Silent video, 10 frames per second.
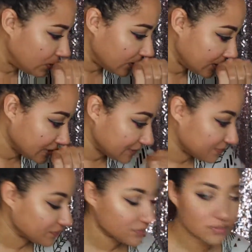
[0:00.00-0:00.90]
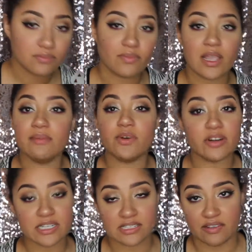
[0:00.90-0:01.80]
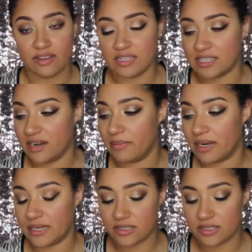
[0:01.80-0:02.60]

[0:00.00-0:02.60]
I'm already saving a ton of money.